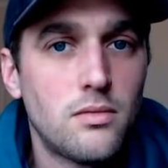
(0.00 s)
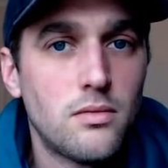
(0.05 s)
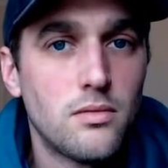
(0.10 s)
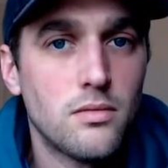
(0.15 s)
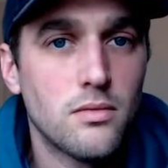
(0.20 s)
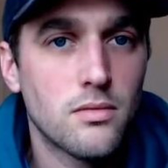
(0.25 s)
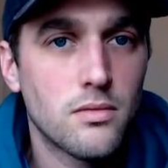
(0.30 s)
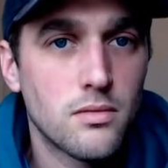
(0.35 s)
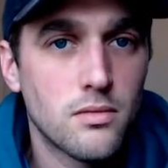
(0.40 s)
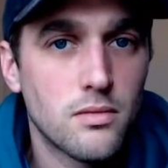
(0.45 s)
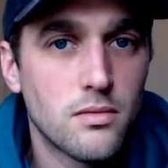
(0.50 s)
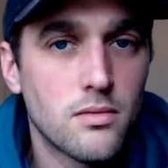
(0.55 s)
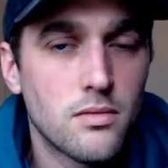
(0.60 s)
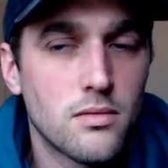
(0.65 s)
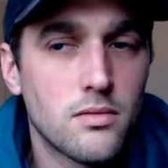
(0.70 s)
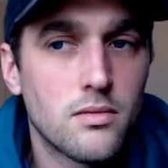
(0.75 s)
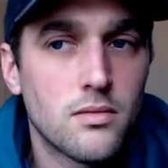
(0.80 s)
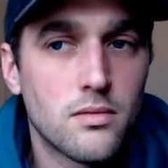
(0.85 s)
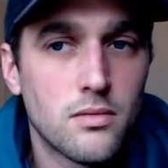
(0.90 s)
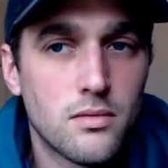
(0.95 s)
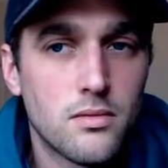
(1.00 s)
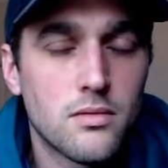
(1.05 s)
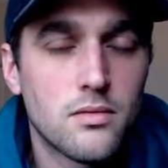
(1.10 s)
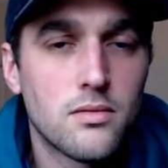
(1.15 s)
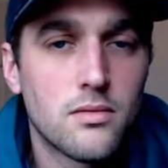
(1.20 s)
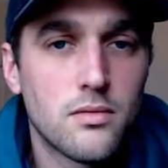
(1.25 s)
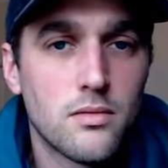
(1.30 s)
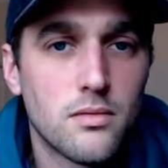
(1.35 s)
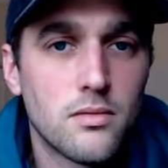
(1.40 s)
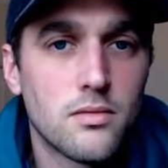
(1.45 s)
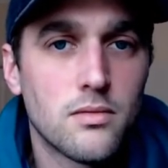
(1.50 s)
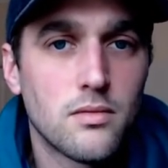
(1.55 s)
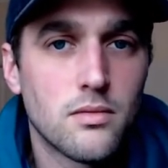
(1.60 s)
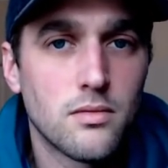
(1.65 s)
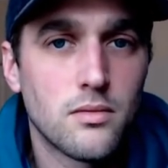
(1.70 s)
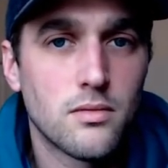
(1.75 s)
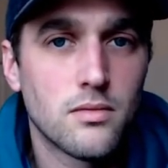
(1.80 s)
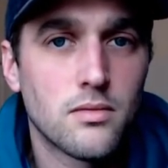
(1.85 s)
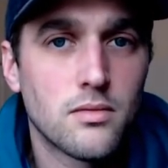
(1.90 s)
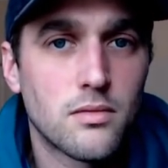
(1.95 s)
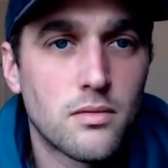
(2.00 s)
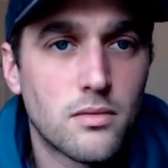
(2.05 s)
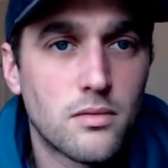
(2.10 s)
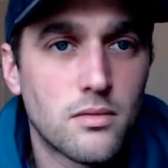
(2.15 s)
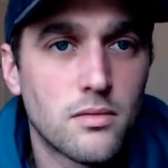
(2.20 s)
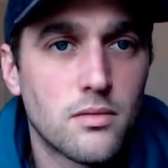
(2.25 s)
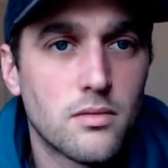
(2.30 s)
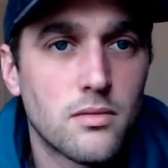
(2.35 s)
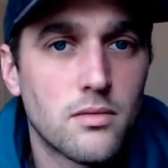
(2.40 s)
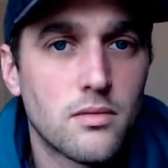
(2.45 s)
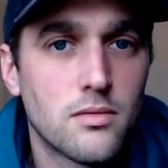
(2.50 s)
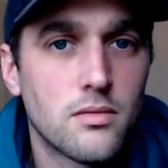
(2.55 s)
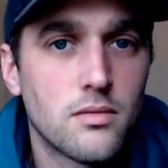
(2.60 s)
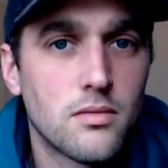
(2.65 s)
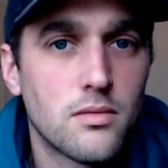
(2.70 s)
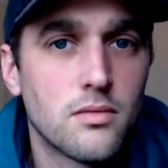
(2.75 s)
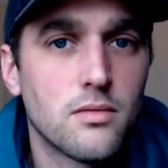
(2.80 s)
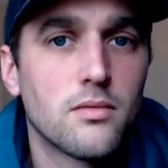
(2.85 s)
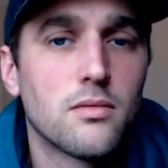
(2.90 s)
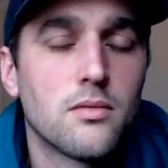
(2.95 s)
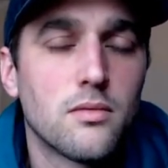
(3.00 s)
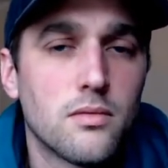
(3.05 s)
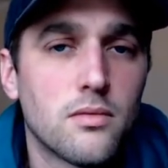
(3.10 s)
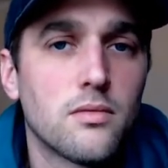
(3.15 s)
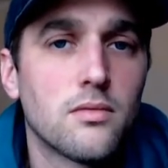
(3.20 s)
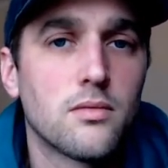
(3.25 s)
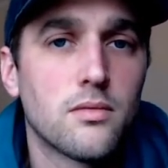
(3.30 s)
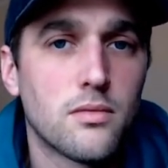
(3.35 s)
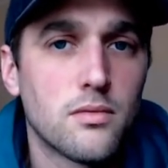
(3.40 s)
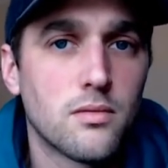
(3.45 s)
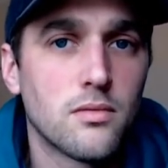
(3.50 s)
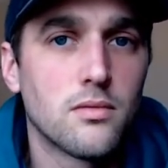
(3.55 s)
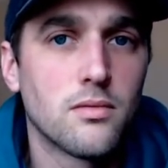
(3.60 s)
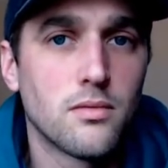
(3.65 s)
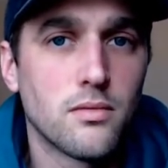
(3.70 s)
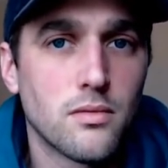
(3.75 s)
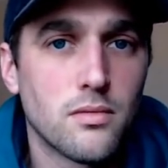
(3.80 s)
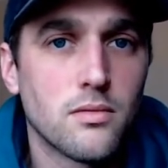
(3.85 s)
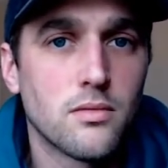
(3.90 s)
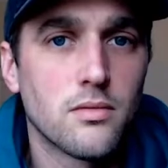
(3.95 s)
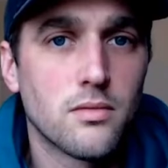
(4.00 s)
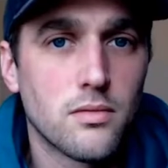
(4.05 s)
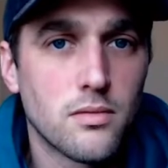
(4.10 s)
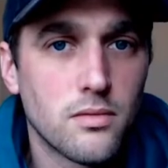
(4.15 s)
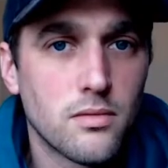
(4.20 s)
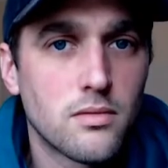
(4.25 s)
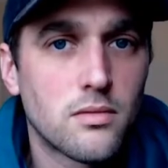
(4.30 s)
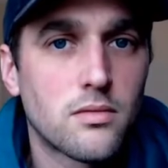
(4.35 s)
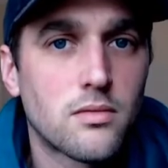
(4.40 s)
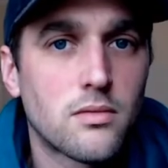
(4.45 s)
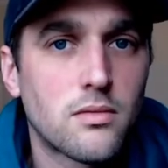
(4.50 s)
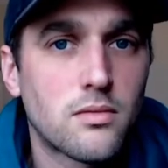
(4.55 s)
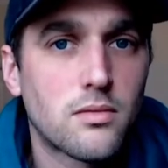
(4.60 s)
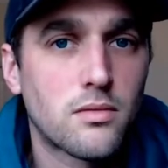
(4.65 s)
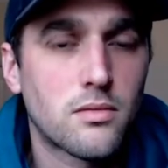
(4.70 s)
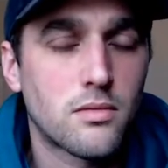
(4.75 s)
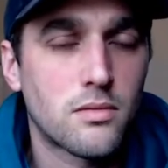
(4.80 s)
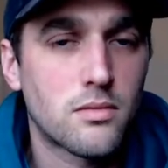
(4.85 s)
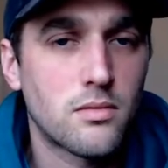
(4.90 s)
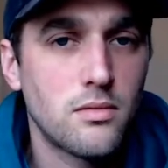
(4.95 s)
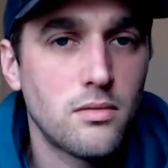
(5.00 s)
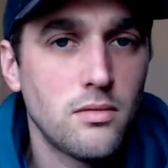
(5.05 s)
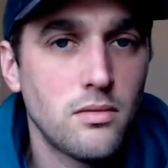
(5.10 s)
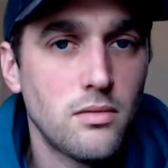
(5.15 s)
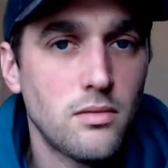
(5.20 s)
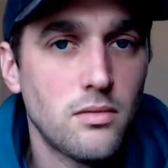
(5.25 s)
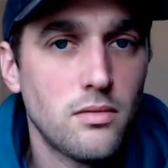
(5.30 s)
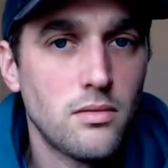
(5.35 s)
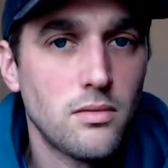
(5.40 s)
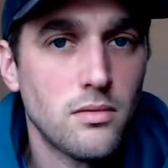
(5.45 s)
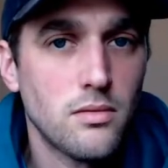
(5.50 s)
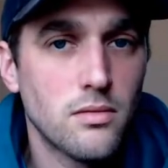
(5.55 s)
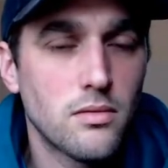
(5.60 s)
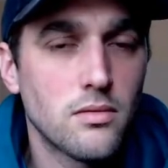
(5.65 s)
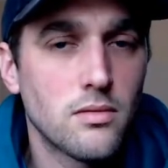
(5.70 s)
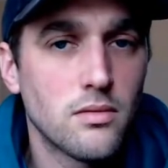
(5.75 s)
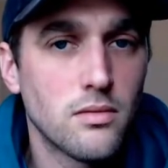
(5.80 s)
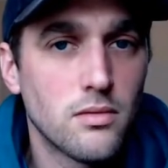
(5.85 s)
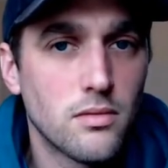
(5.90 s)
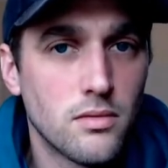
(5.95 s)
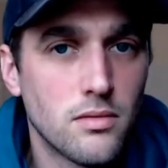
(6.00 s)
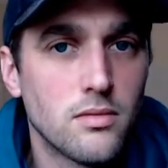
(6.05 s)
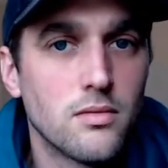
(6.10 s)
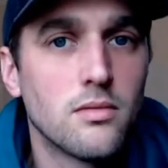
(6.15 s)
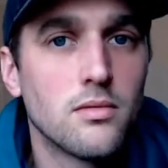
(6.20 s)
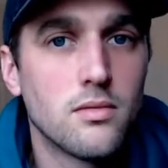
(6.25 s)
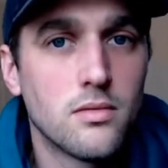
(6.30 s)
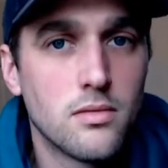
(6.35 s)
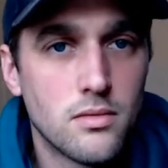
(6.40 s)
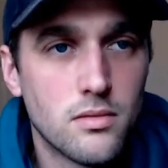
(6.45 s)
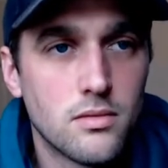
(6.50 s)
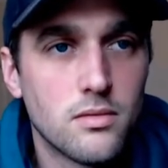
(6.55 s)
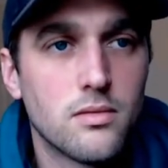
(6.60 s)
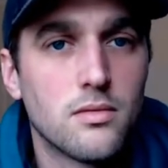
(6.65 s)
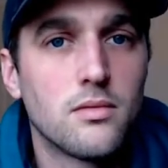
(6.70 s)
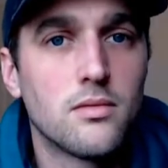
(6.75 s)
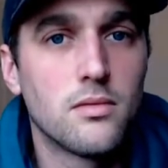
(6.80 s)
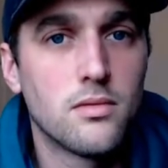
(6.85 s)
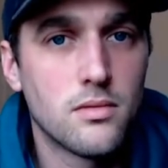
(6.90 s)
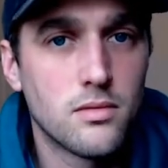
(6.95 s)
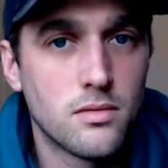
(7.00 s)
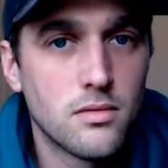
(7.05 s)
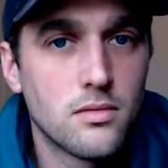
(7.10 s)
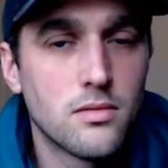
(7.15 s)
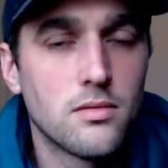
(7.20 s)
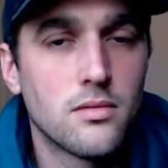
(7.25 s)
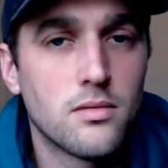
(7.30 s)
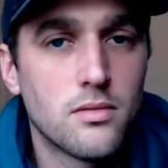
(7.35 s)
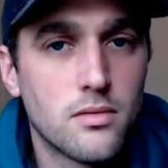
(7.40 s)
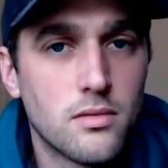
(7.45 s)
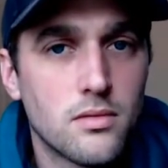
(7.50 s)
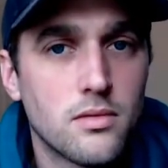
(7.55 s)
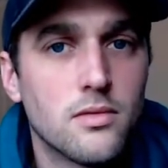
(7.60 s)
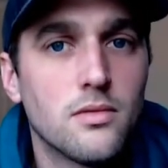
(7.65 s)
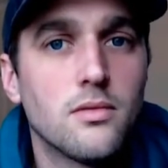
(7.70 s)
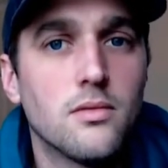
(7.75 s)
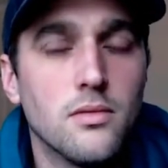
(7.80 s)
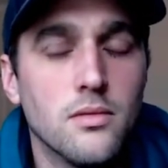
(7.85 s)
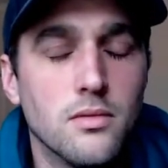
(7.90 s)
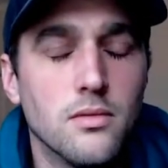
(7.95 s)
No words are spoken by the person on screen.